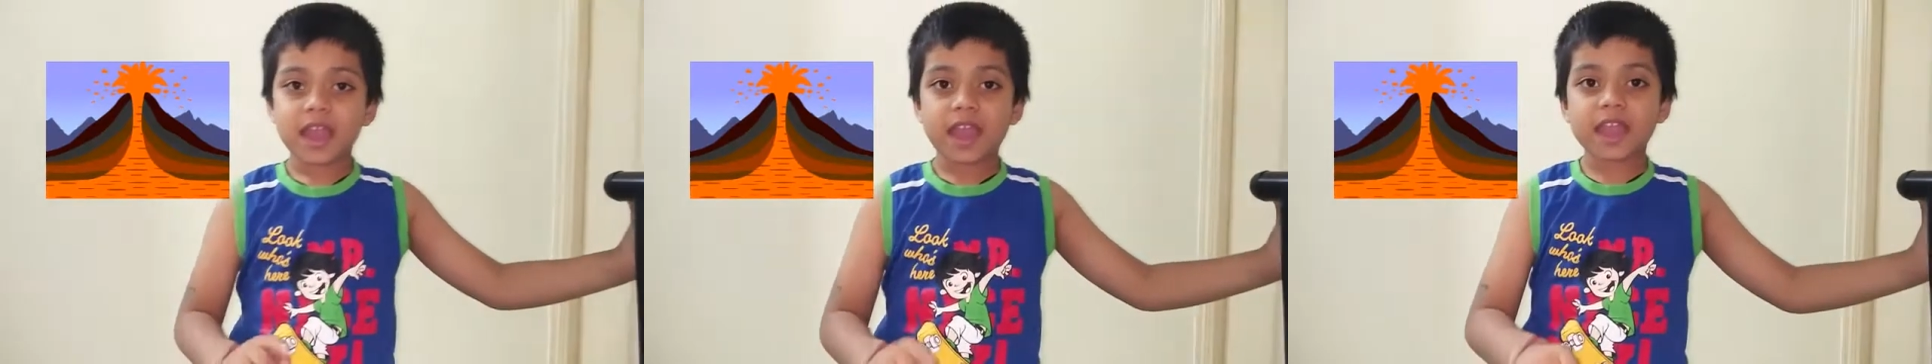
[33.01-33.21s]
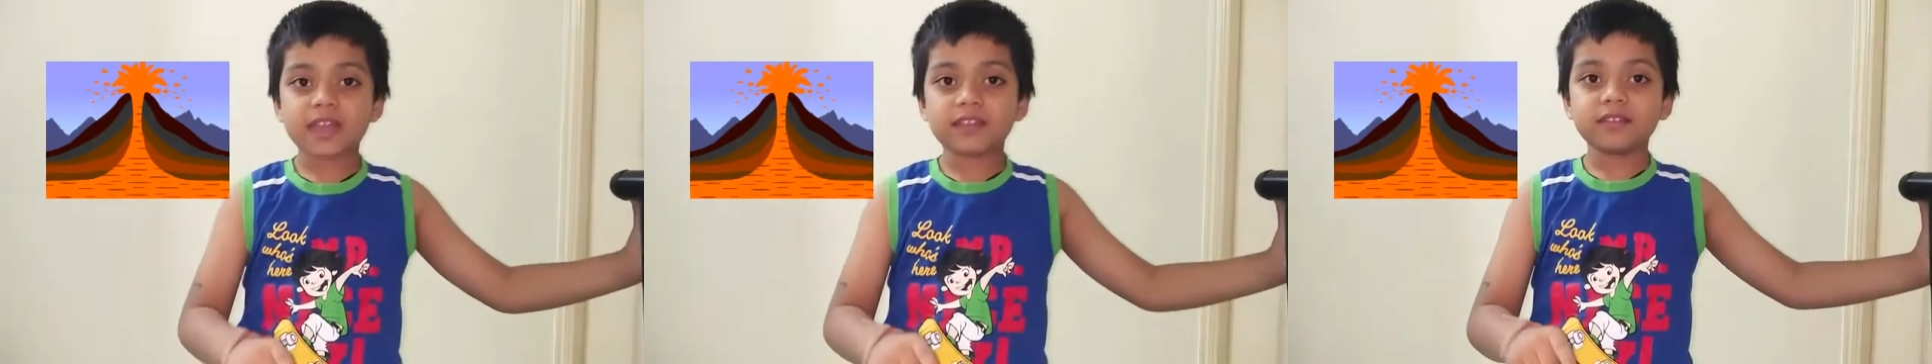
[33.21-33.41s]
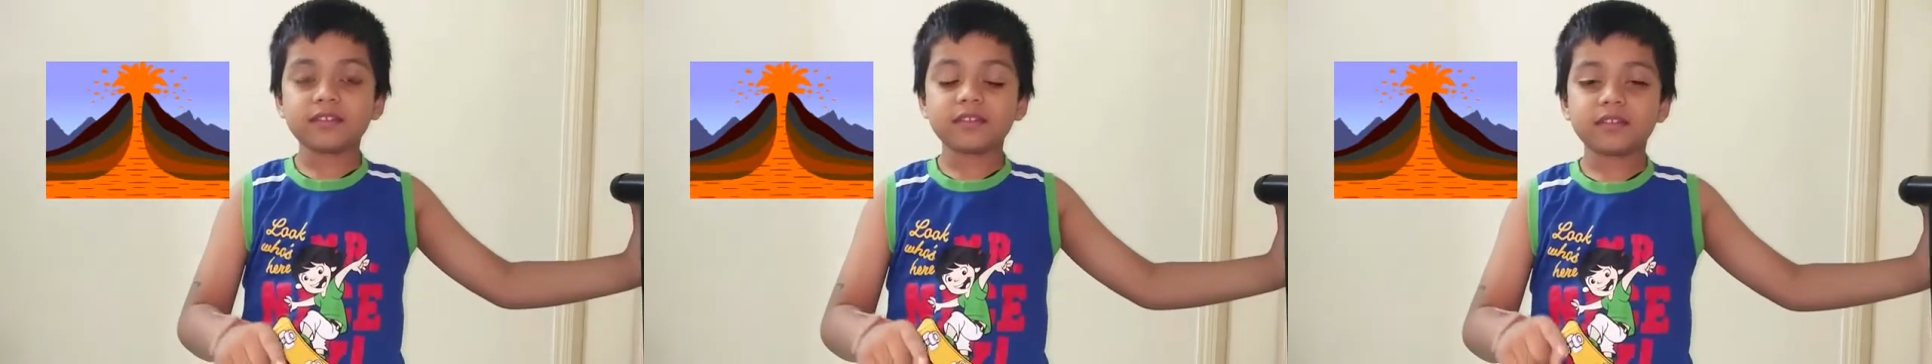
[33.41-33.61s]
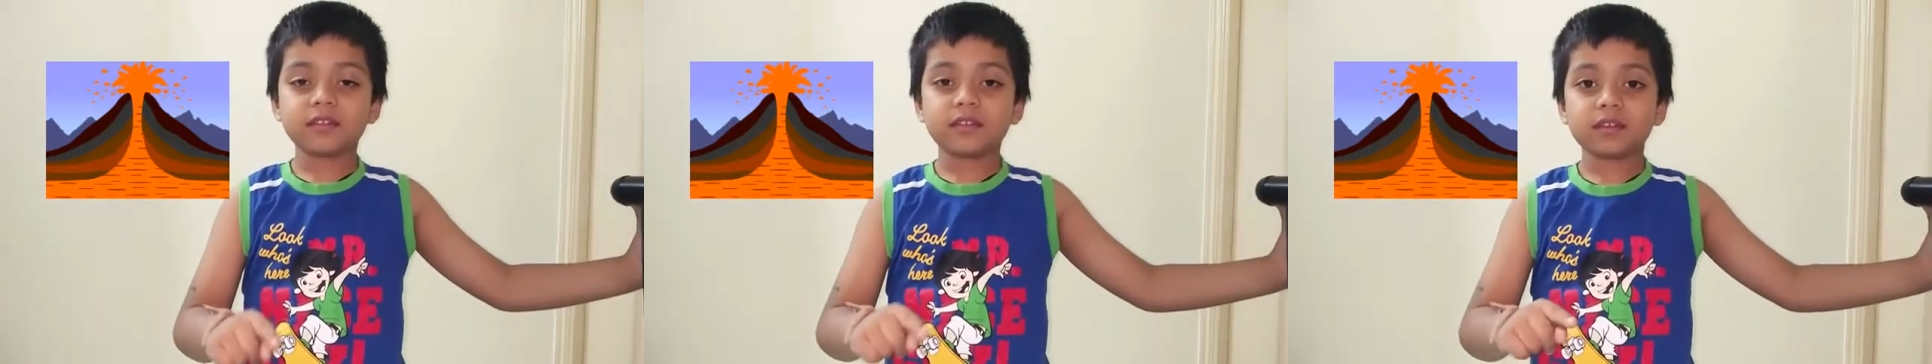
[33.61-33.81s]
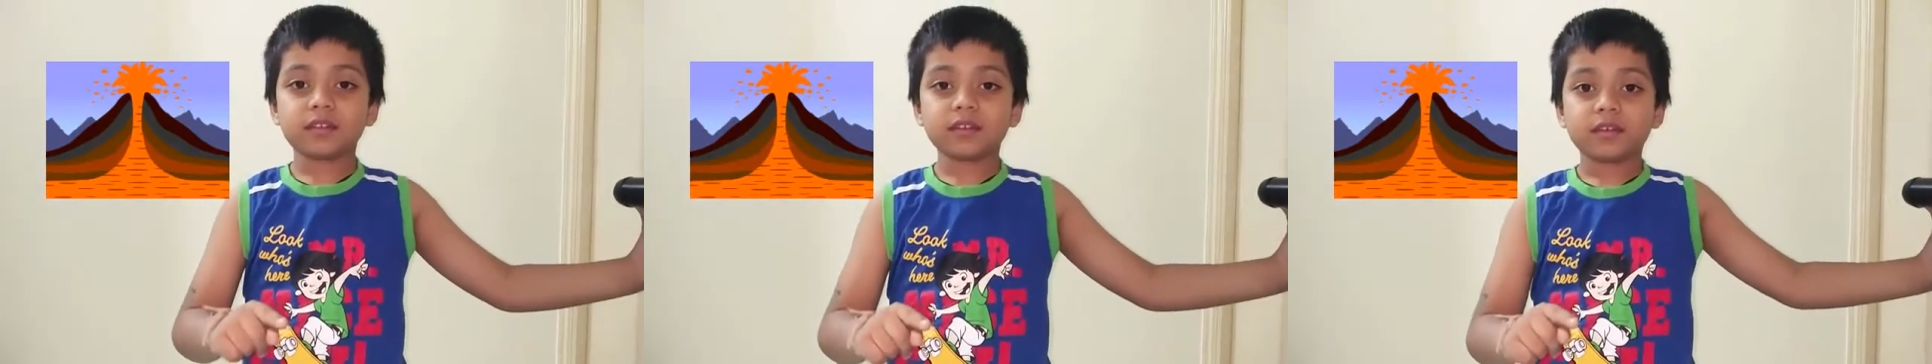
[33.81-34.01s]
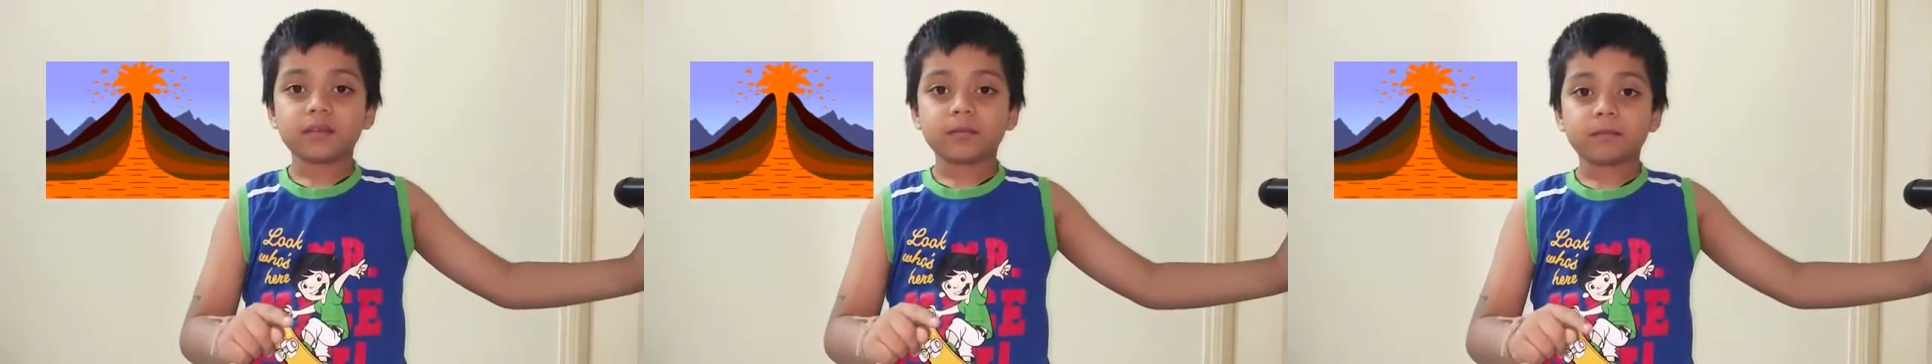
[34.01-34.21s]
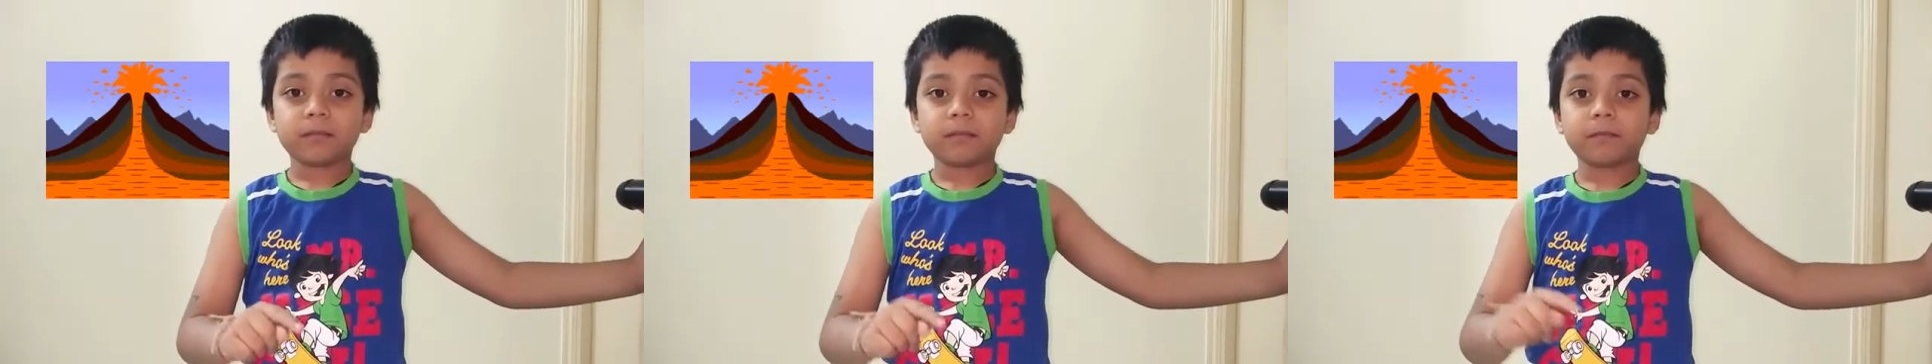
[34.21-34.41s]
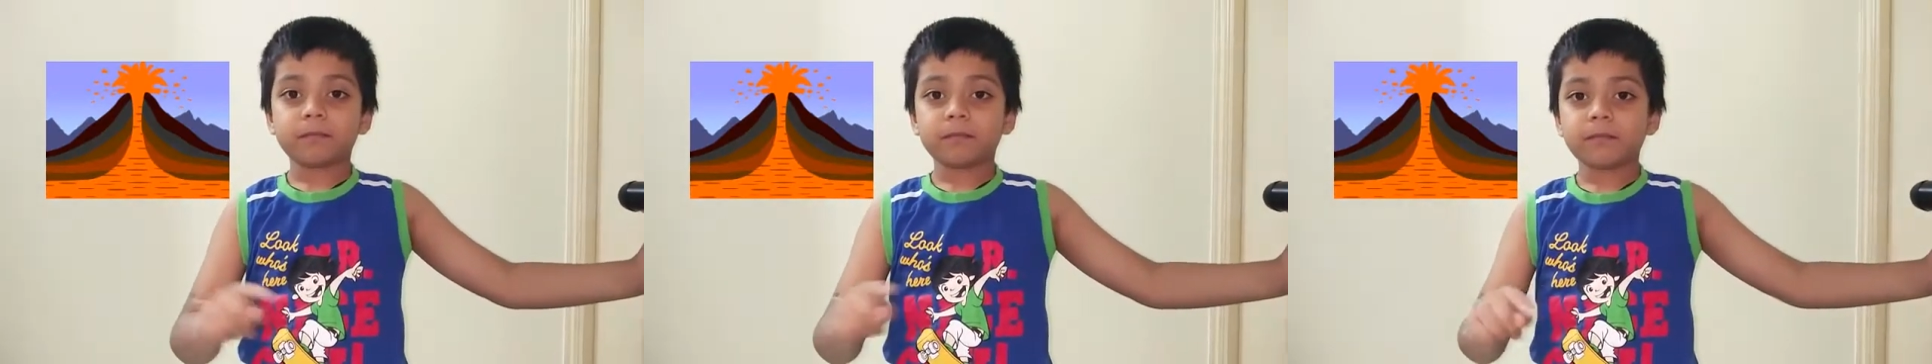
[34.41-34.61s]
And
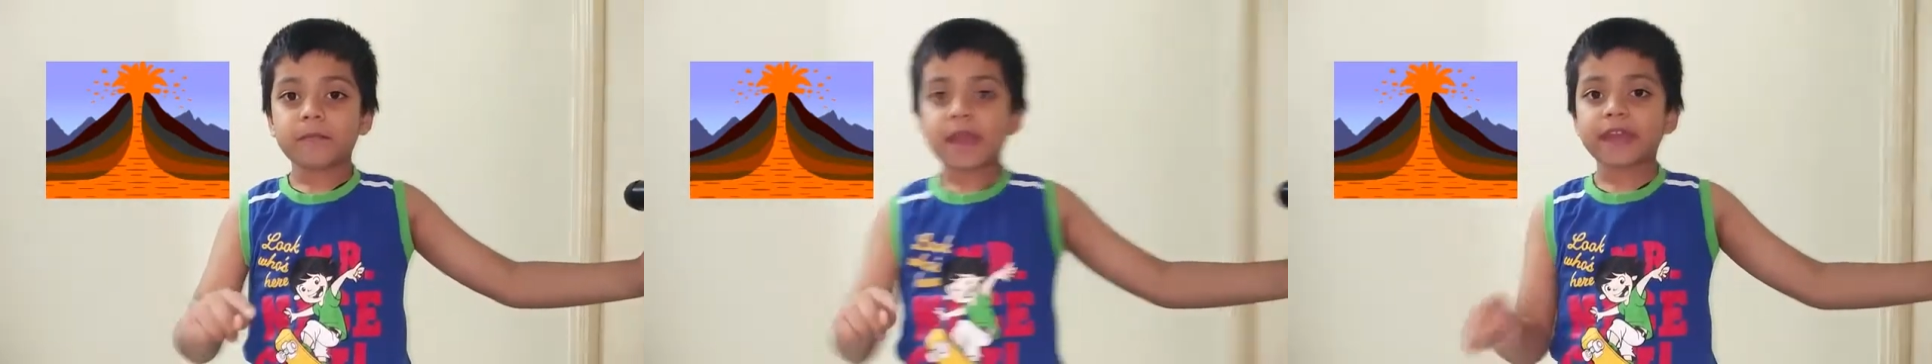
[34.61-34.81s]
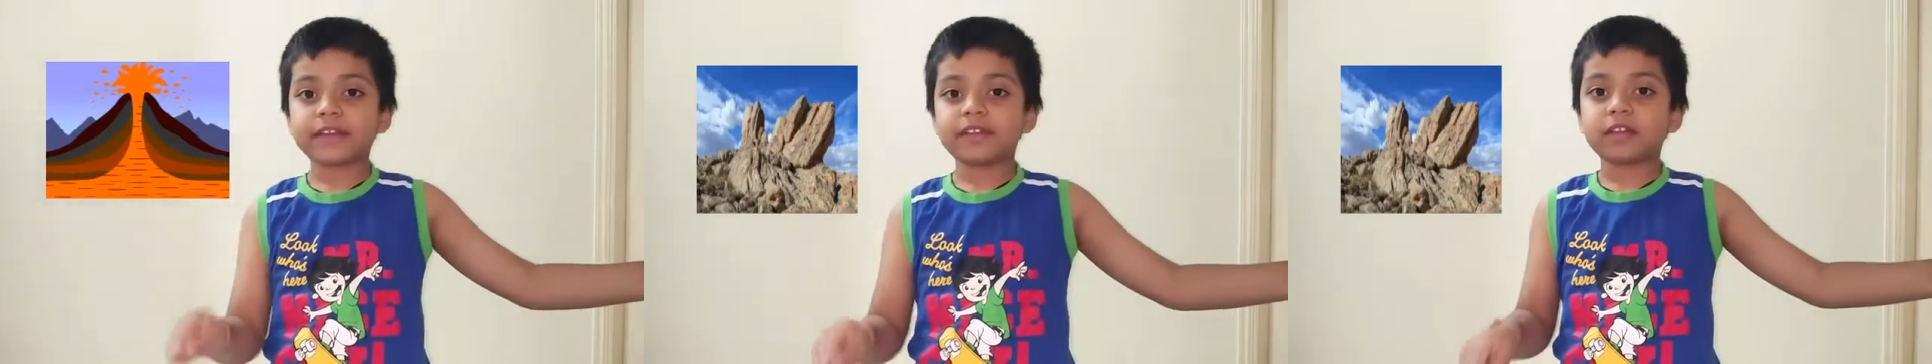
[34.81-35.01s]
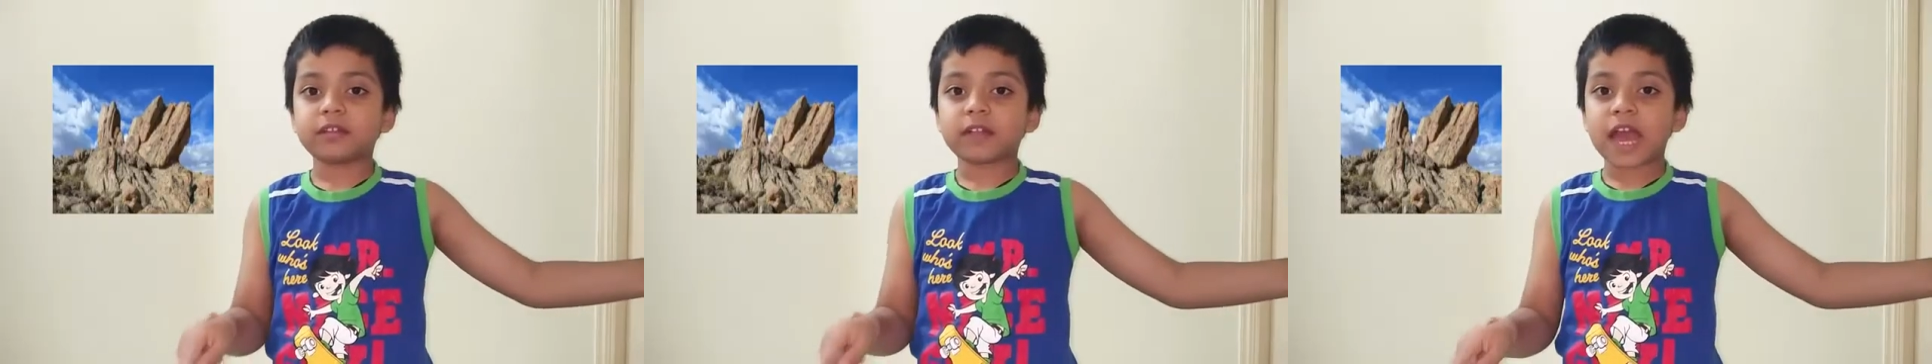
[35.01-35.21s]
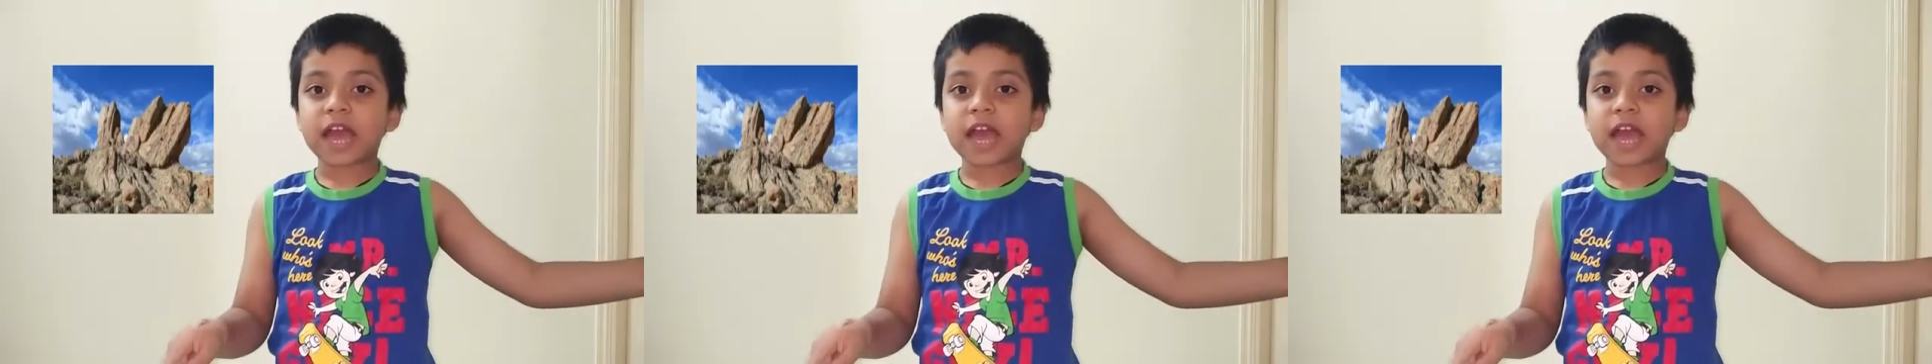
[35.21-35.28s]
mantle